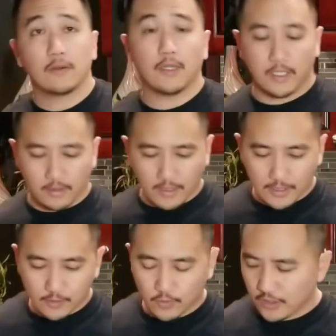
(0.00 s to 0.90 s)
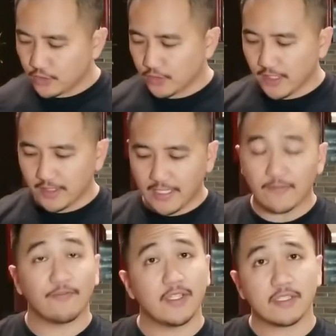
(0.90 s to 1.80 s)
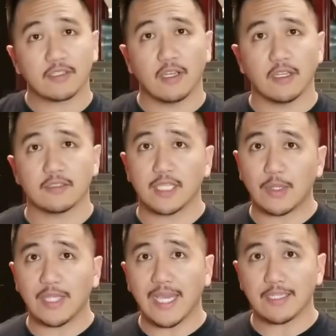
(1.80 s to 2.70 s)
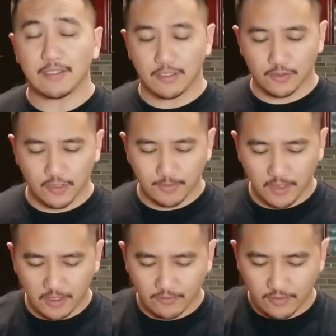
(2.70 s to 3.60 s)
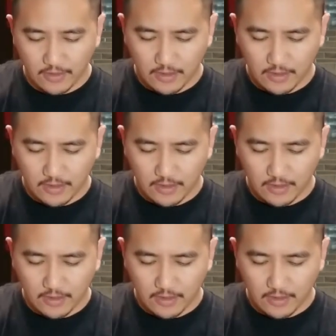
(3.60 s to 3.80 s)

All right, now you just want to drain that fish sauce that we added to the shrimp off.